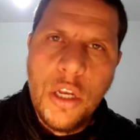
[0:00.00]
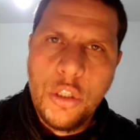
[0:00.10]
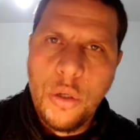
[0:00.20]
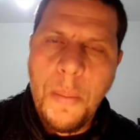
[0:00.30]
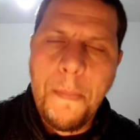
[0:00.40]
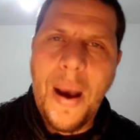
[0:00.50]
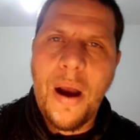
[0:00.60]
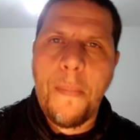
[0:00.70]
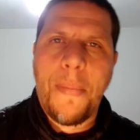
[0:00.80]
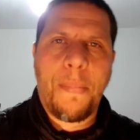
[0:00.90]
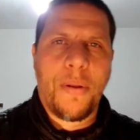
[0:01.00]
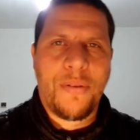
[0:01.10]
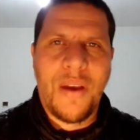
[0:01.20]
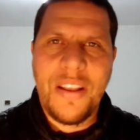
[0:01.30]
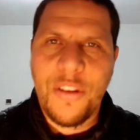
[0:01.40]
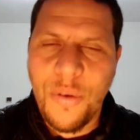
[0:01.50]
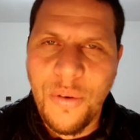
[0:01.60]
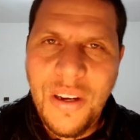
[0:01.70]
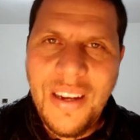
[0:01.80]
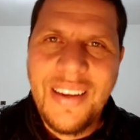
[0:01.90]
to empower people, try to
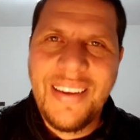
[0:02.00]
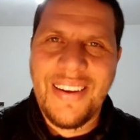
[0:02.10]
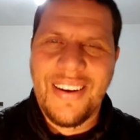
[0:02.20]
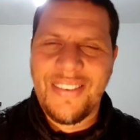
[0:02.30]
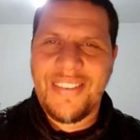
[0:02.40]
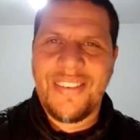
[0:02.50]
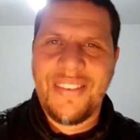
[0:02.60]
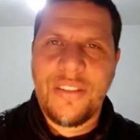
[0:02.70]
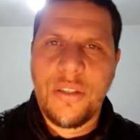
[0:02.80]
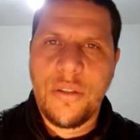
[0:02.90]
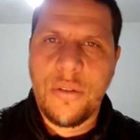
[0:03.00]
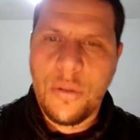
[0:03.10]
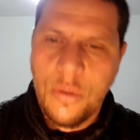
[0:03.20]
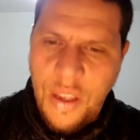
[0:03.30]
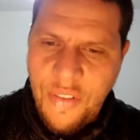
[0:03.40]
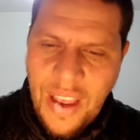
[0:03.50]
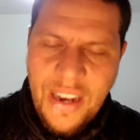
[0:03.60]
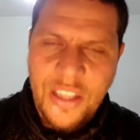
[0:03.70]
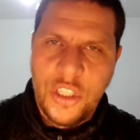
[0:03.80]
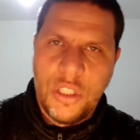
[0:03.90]
you know to to to give
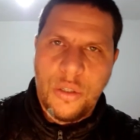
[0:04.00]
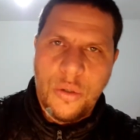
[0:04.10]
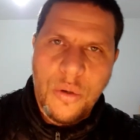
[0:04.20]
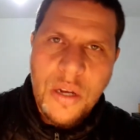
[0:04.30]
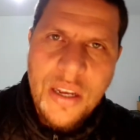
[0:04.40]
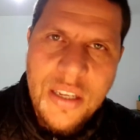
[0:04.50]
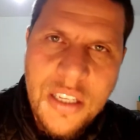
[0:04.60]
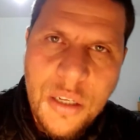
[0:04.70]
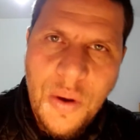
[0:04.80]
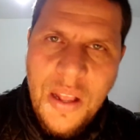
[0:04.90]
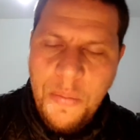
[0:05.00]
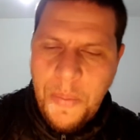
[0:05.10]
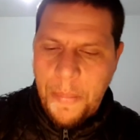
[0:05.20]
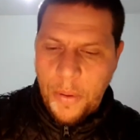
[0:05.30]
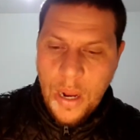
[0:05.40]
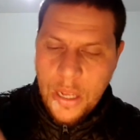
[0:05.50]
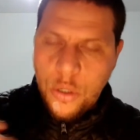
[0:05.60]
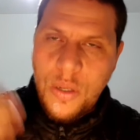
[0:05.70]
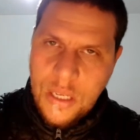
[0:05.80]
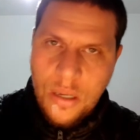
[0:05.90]
energy to strengthen people so
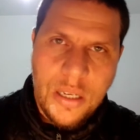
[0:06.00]
it's a,